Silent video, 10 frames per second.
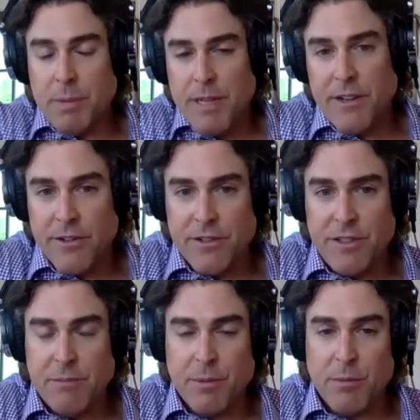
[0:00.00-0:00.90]
beers
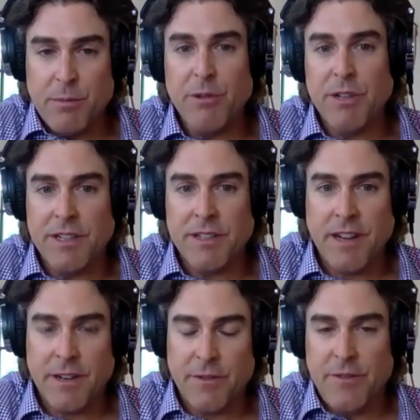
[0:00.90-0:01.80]
in Bermuda
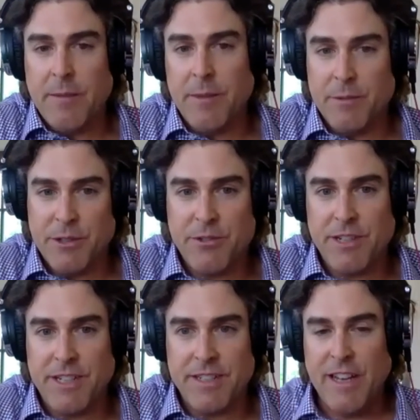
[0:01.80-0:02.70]
on a family
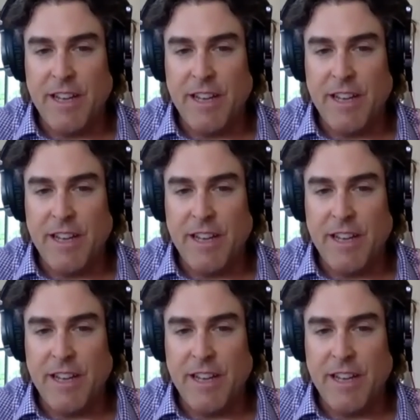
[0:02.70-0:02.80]
retreat.